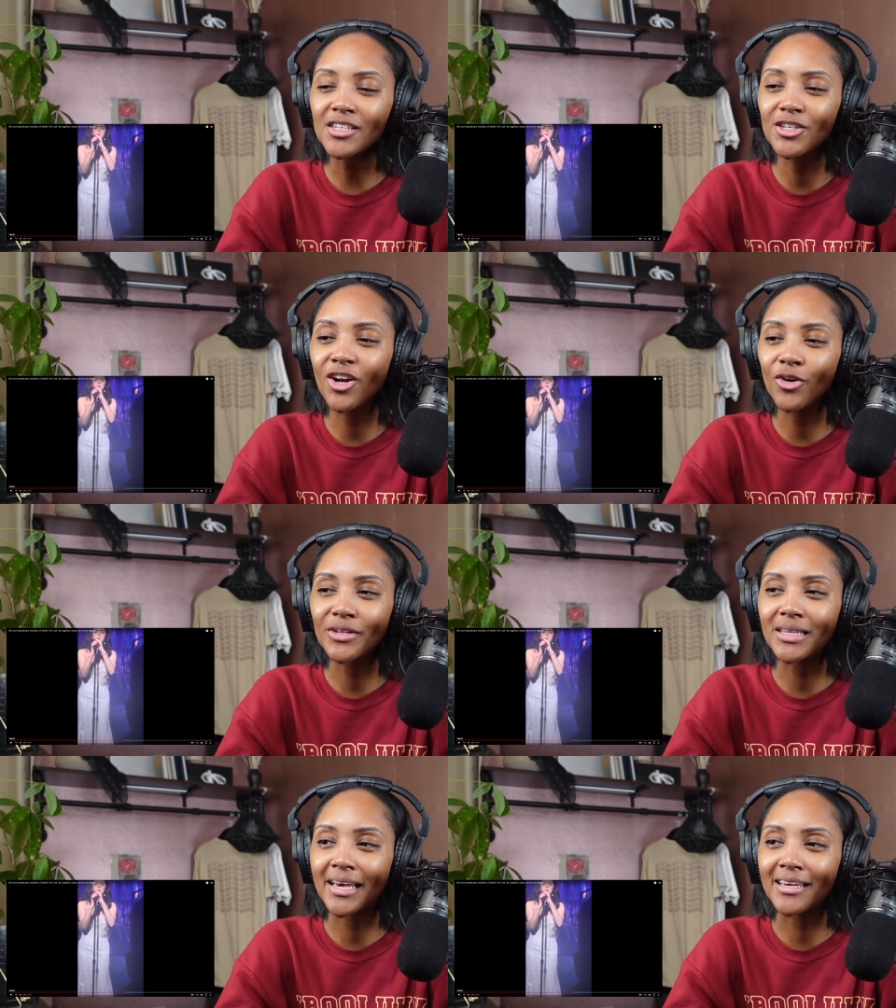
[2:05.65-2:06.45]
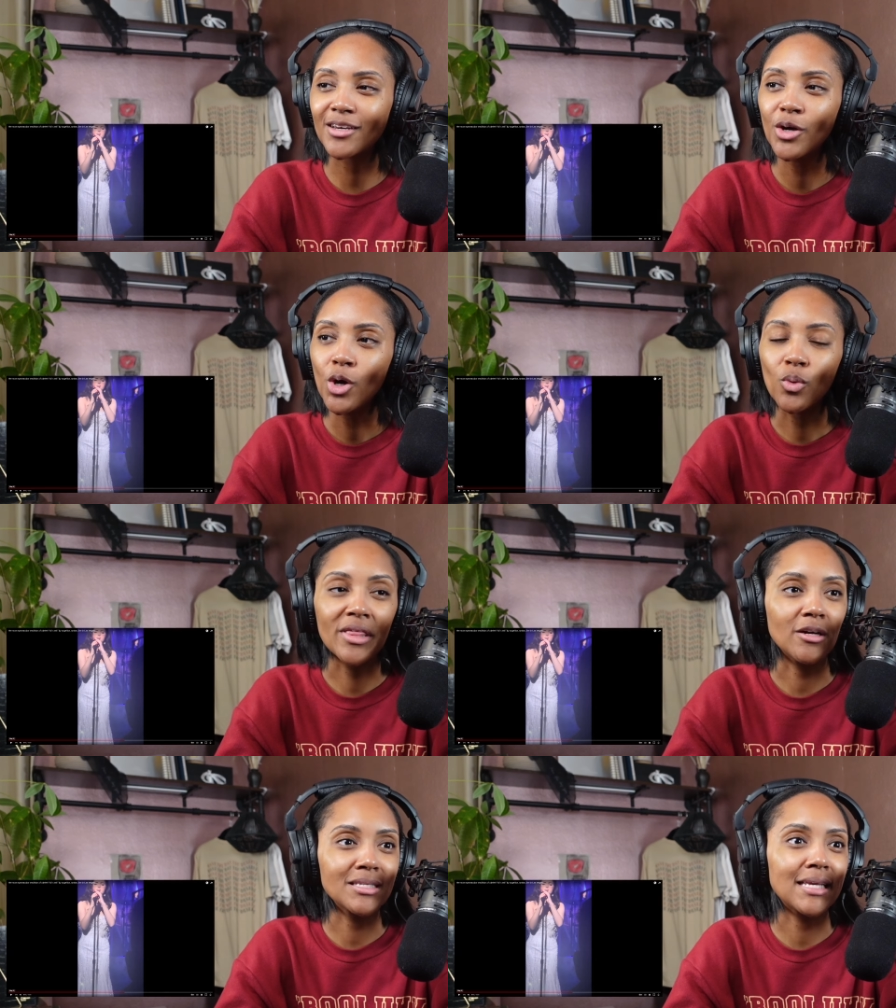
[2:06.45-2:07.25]
You know, like
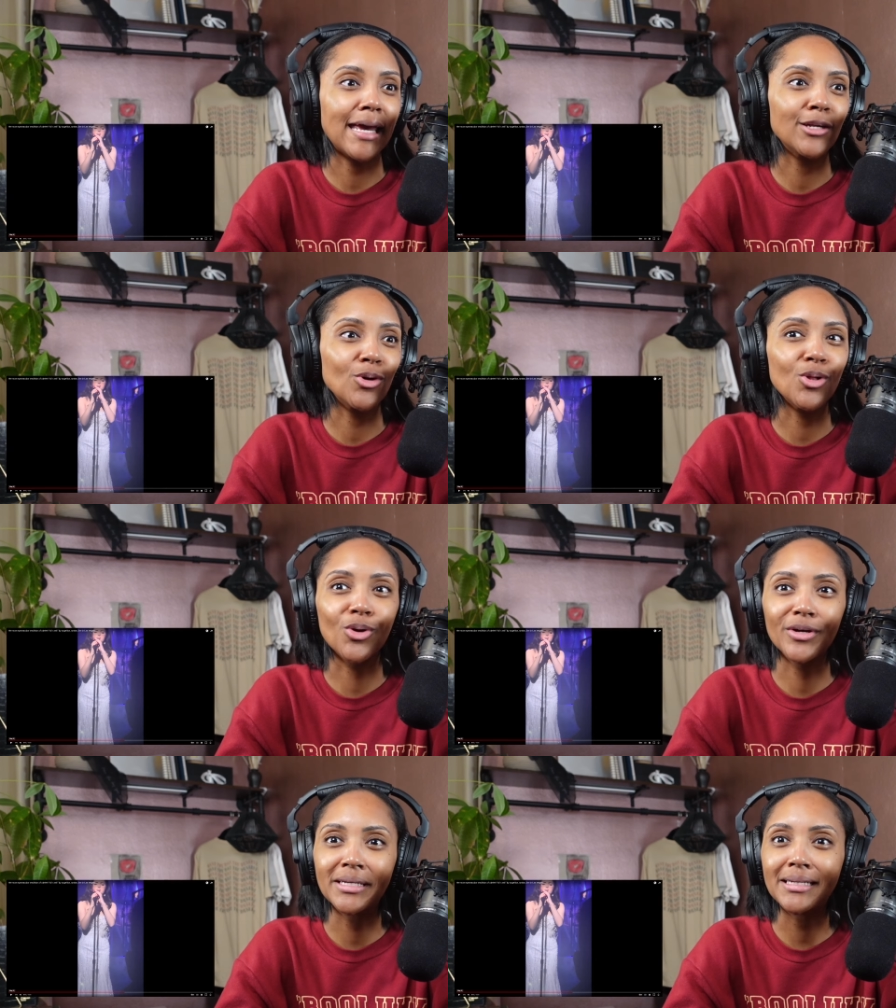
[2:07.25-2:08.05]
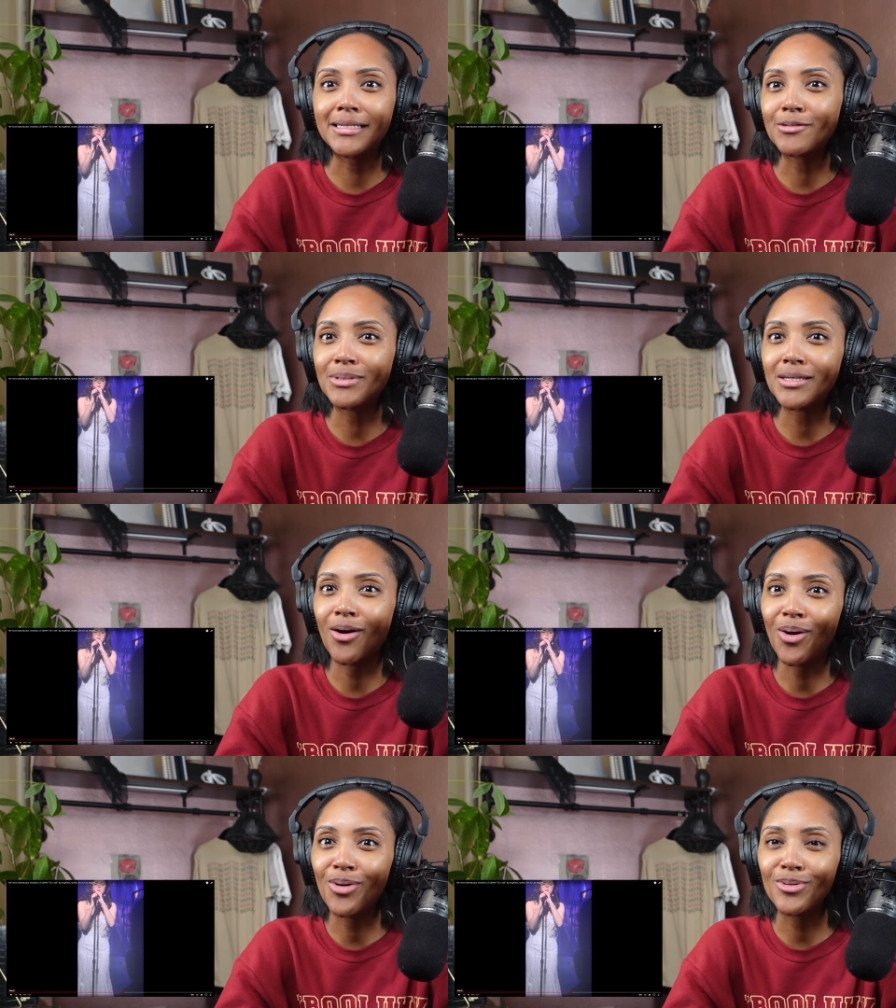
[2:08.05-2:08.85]
without scandal or needing to be
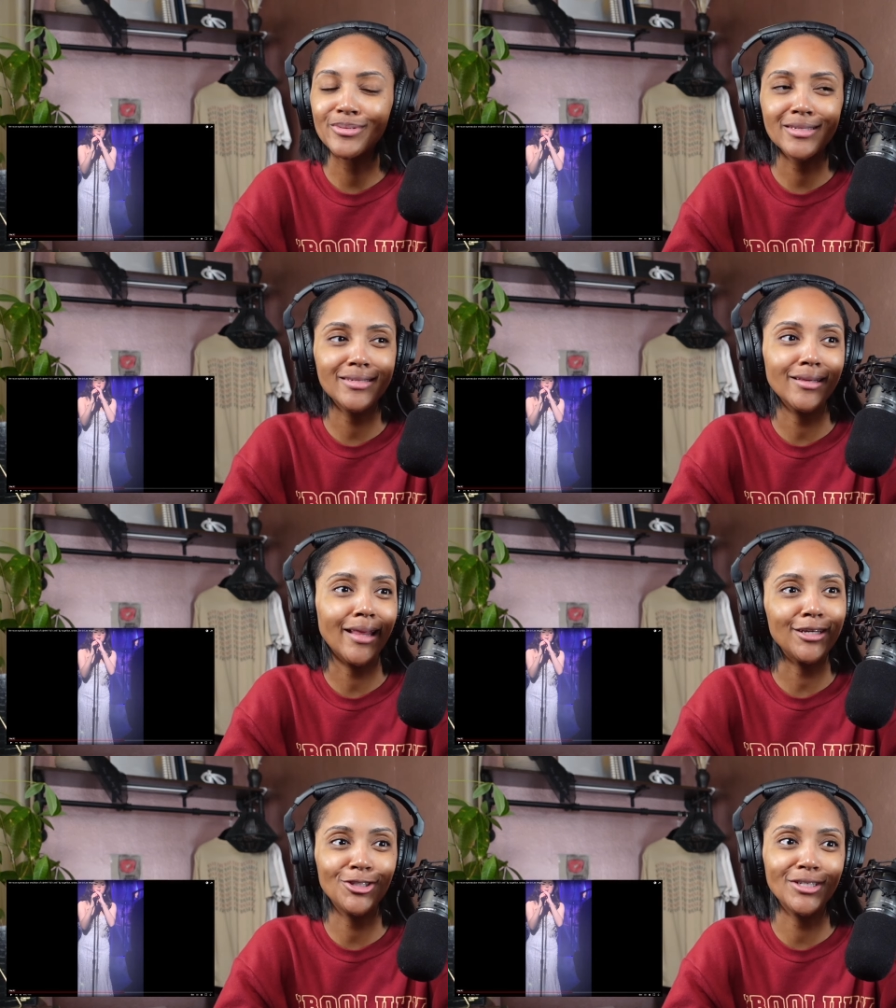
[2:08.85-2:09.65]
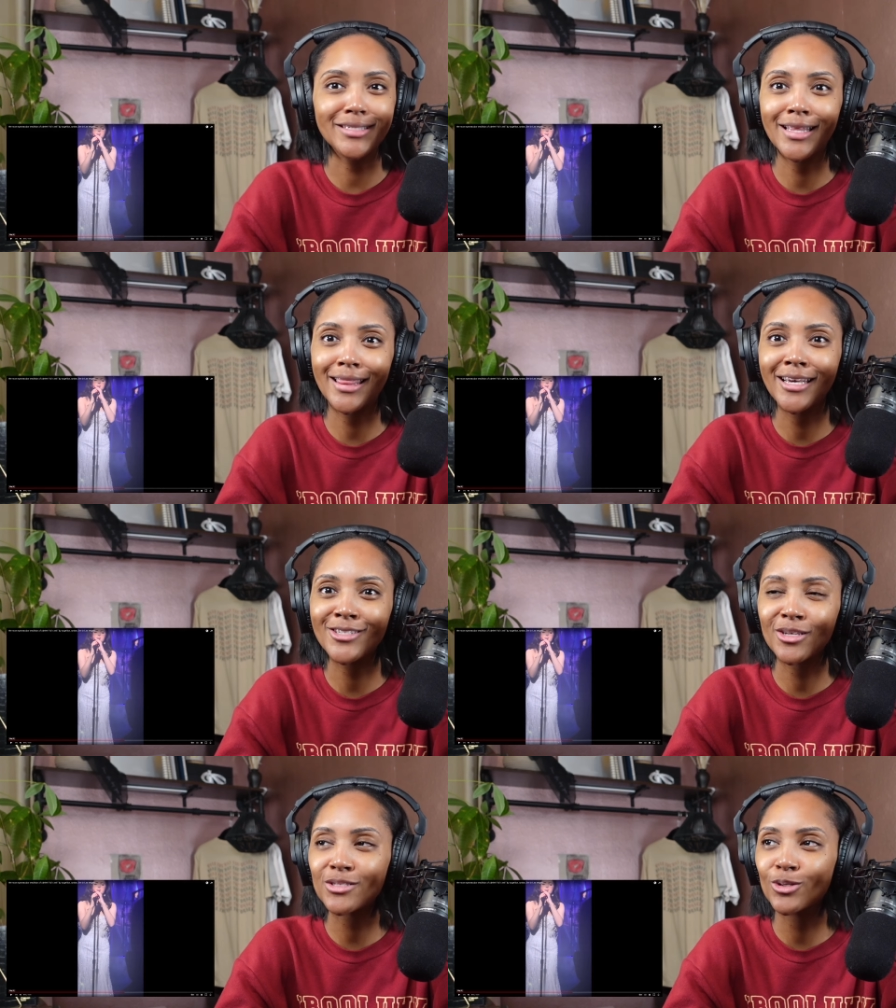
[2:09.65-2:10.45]
all salacious and
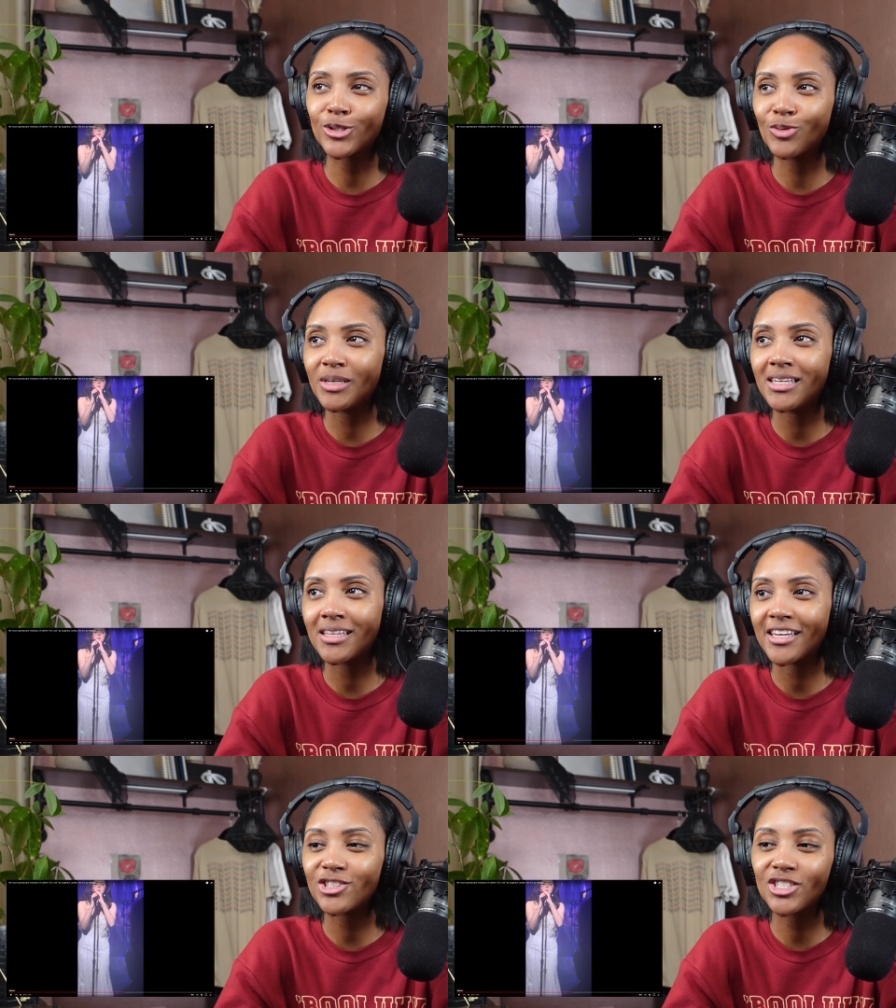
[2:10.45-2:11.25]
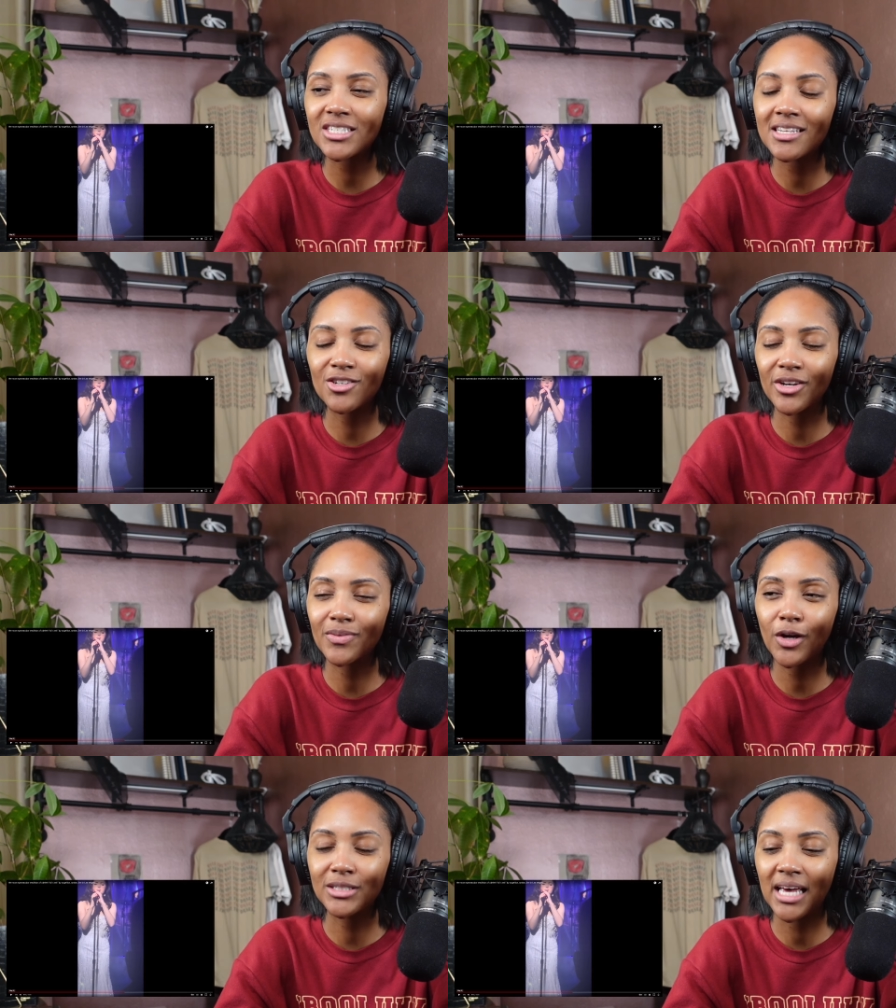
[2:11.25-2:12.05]
things on social media. Like she just lets her,
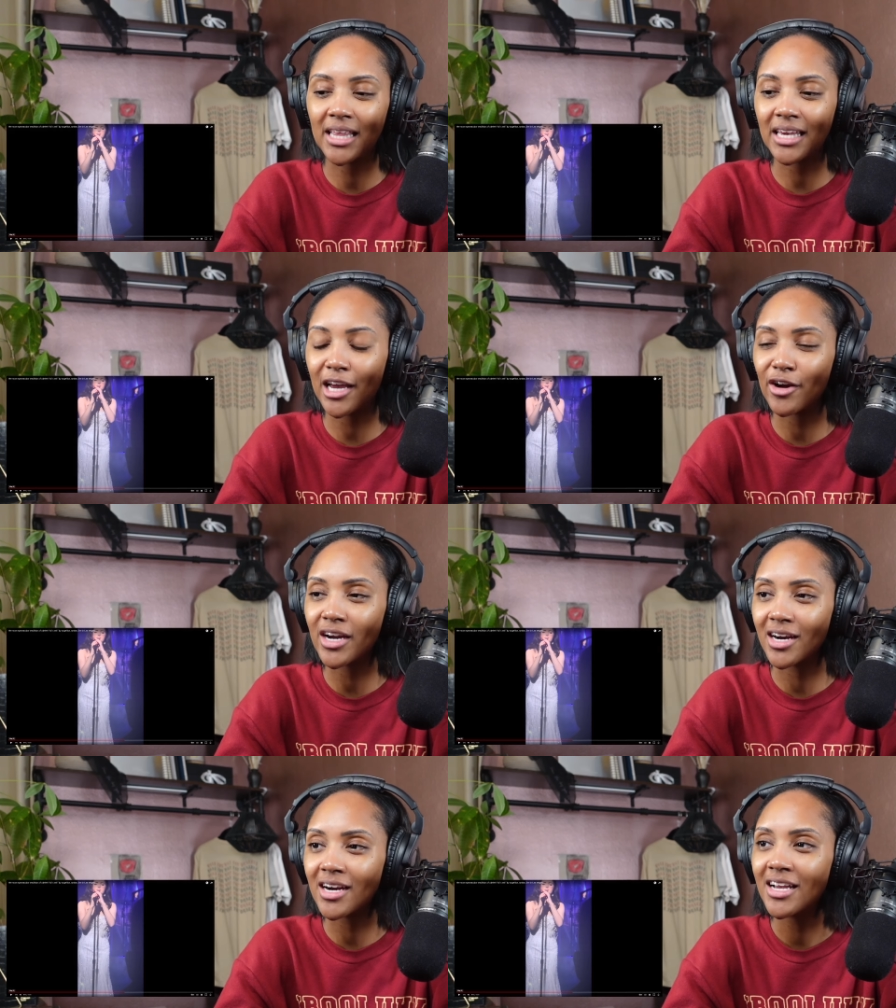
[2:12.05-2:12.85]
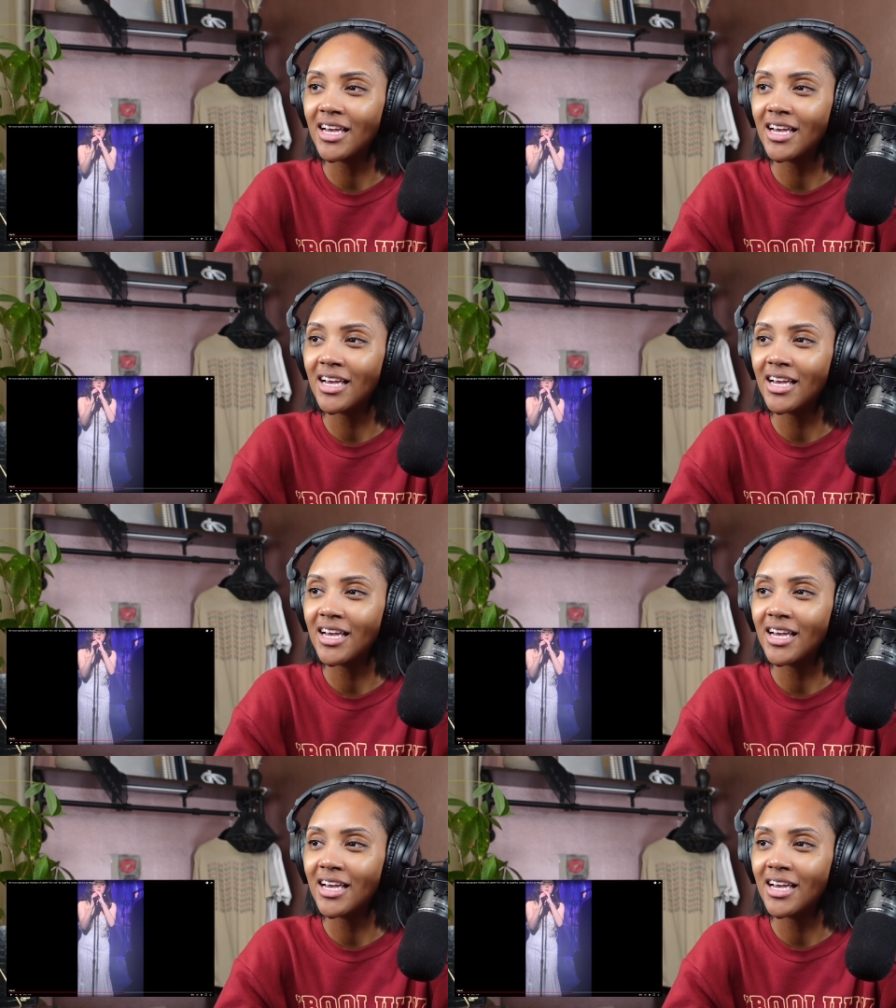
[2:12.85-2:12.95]
her talent carry her.